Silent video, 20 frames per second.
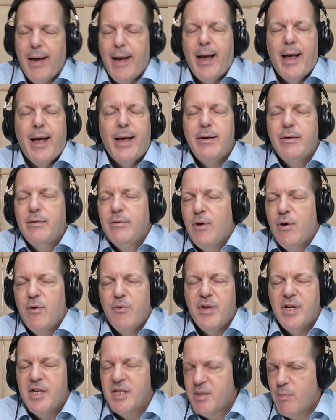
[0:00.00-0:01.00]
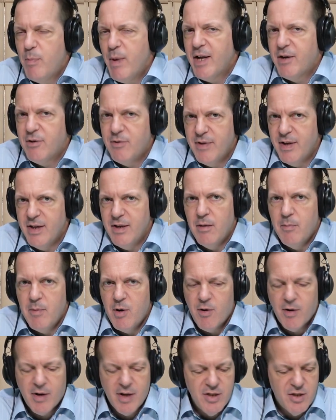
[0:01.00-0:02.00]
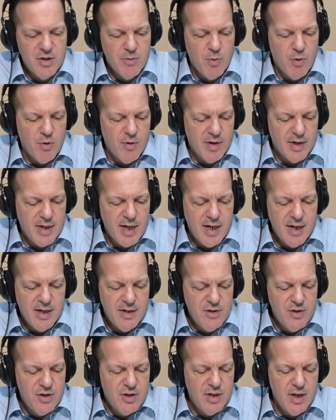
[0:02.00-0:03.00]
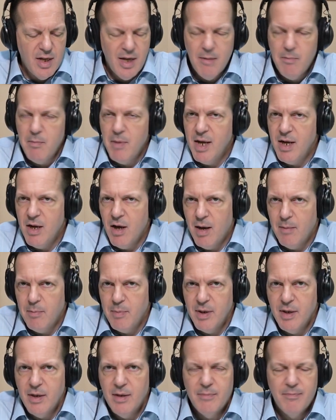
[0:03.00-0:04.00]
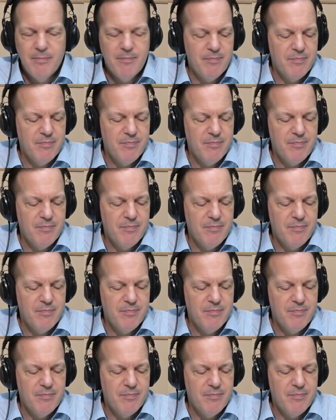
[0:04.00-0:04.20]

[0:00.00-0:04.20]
I don't know that it's better that Americans are more engaged. It may not be.